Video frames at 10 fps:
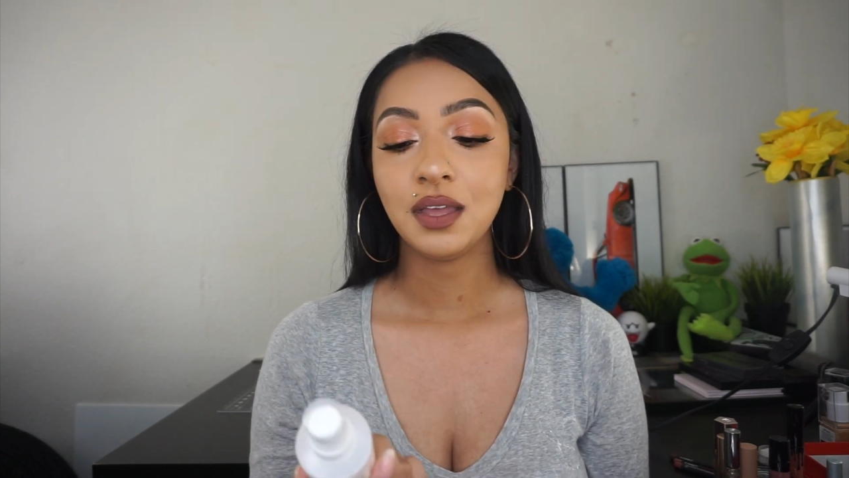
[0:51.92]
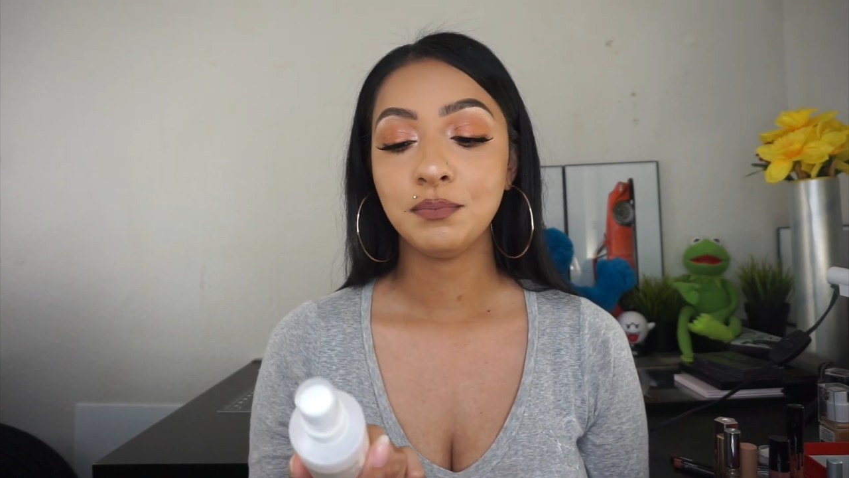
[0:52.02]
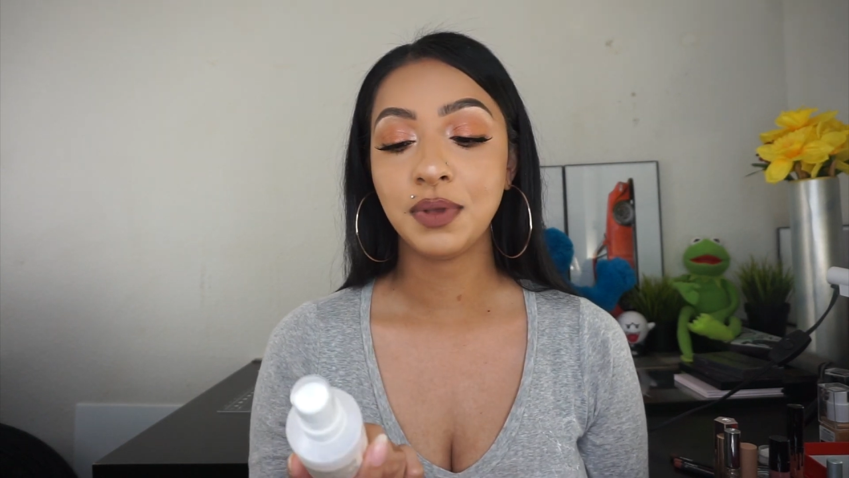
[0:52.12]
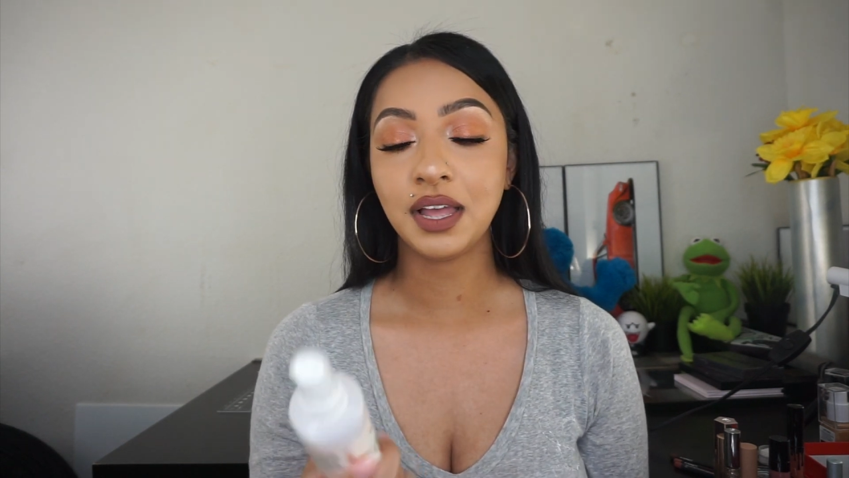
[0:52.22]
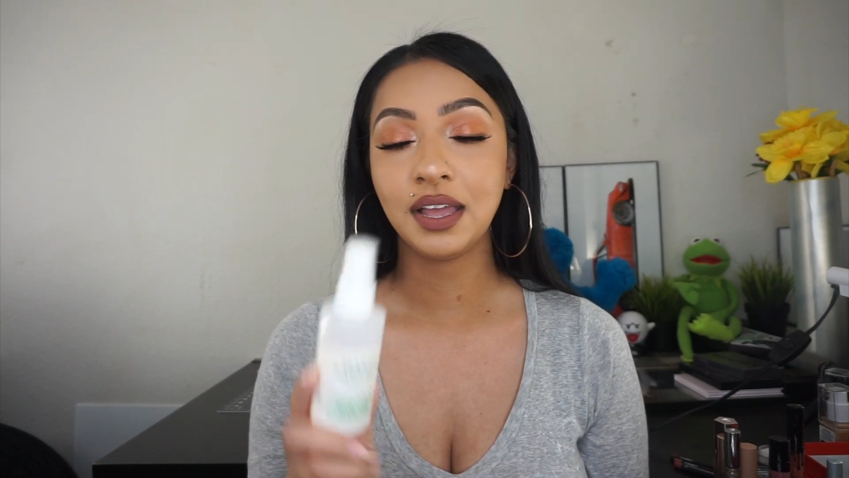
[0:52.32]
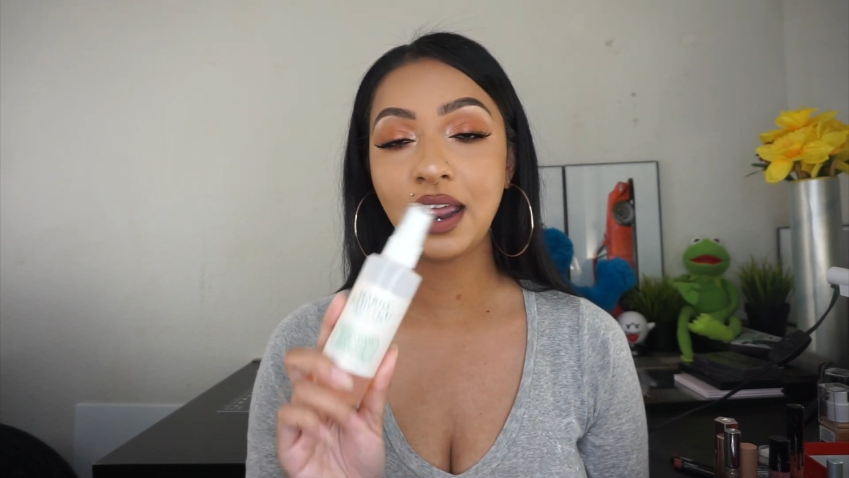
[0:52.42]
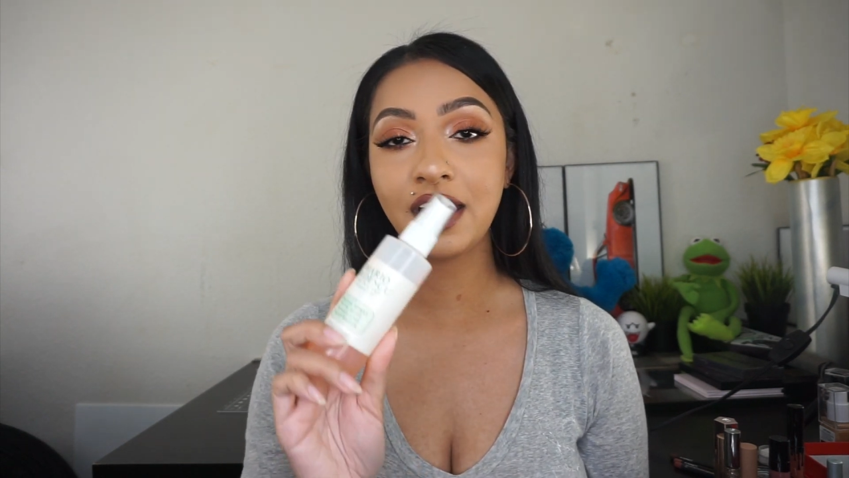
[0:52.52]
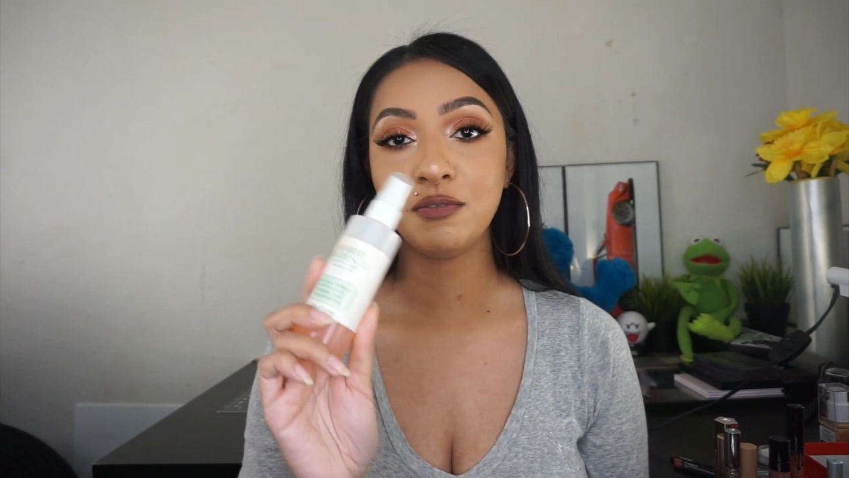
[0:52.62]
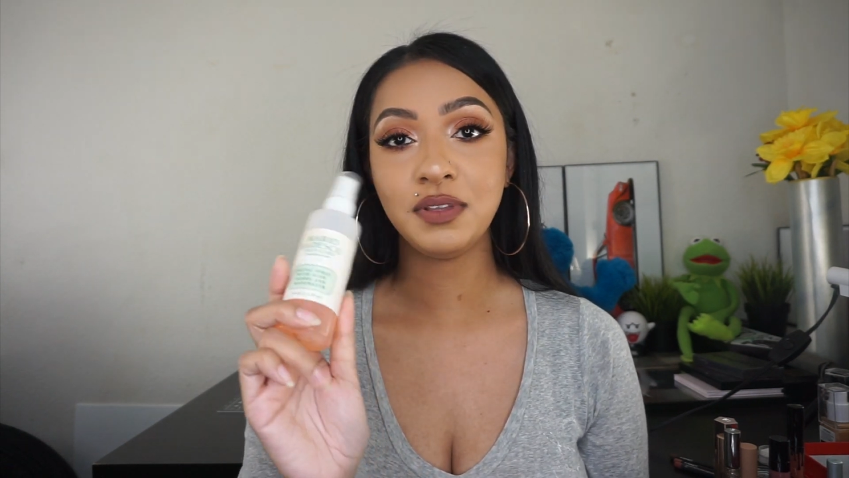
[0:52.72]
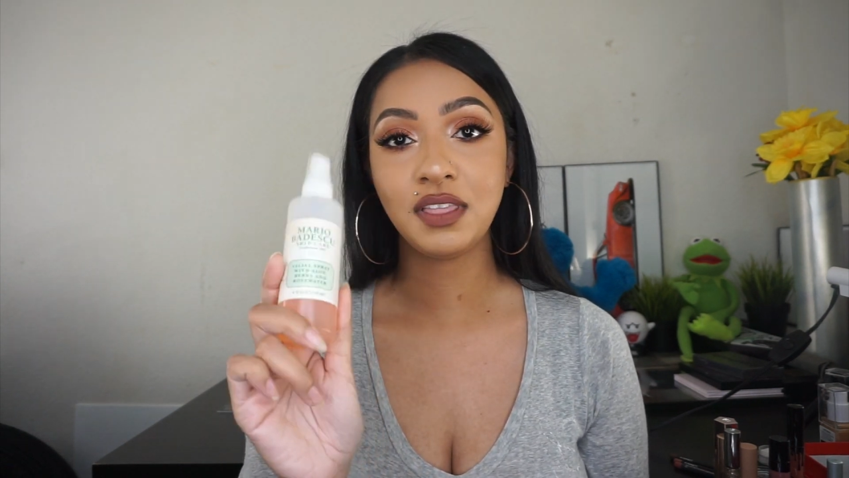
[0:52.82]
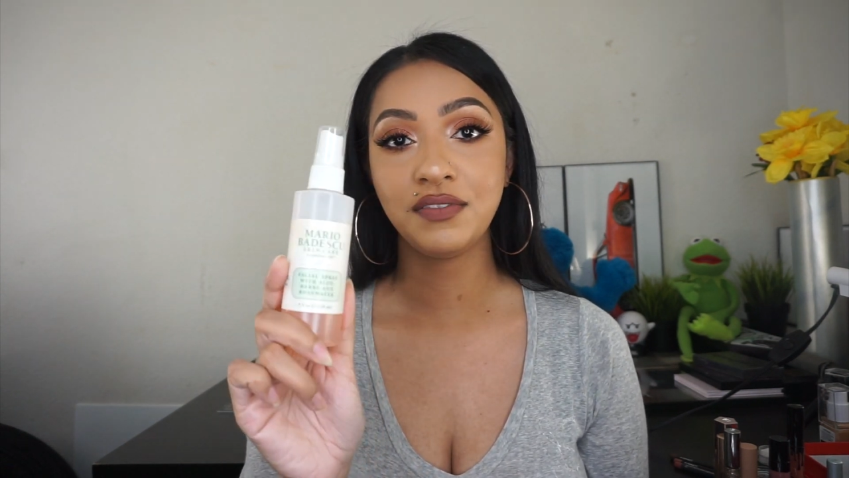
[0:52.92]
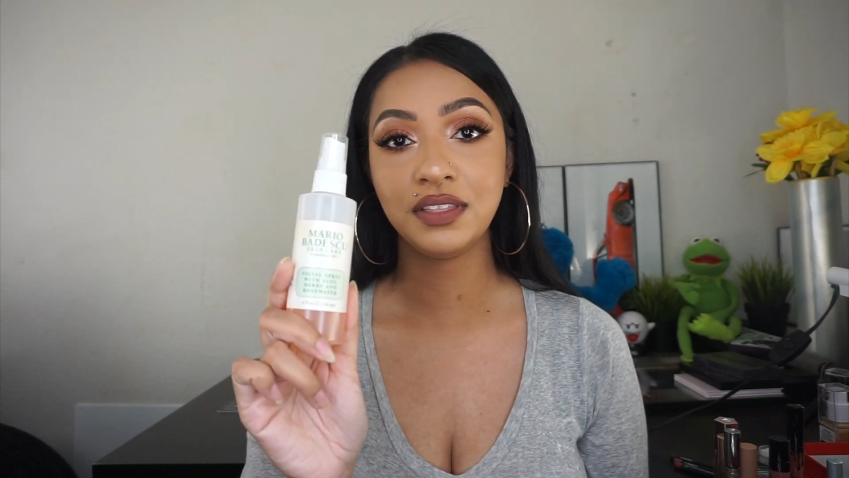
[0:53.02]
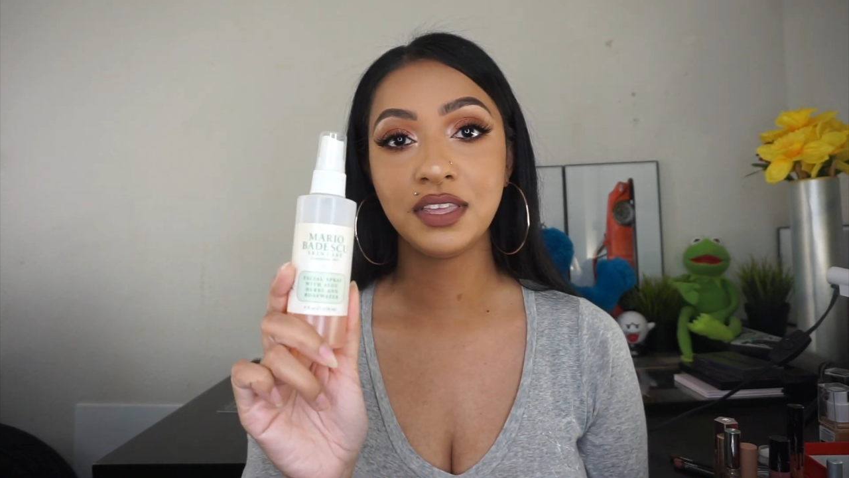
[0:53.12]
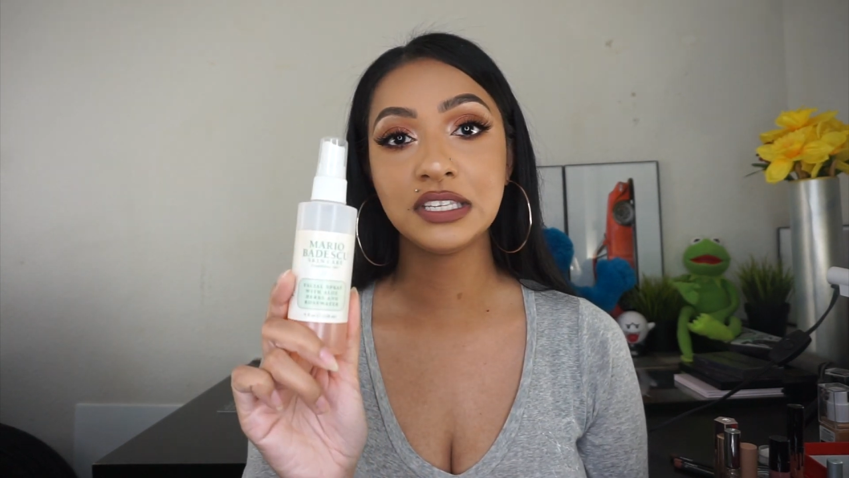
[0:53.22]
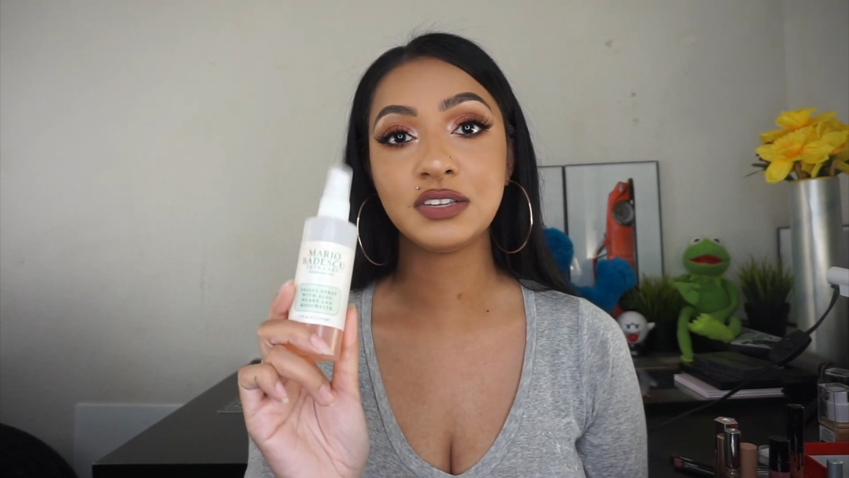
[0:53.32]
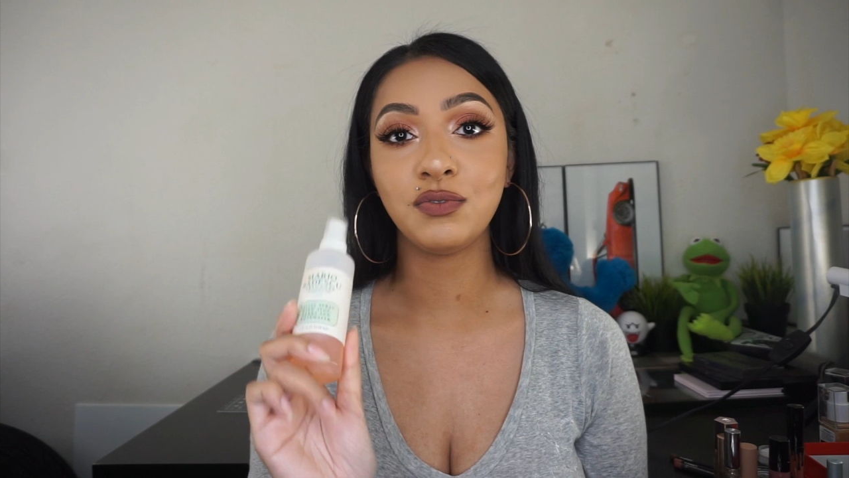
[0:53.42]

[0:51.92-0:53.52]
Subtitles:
But I have been loving this